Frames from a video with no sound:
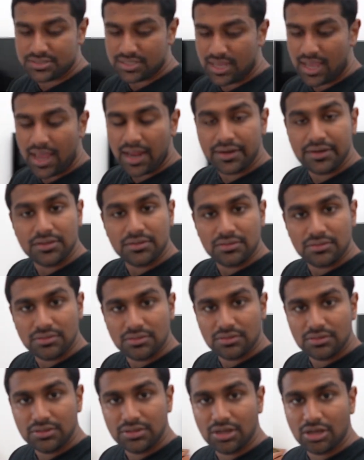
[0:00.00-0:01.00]
handle
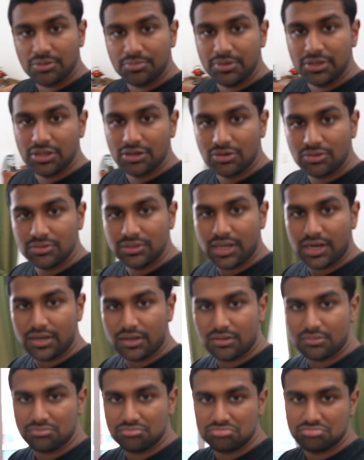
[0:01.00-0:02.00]
down below
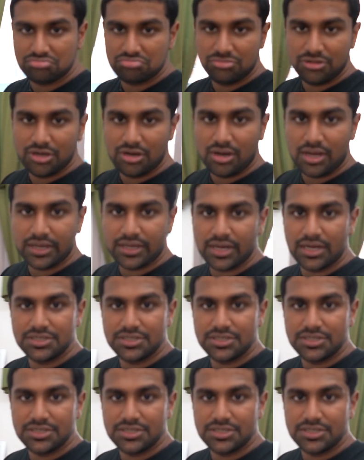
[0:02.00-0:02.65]
that you know I can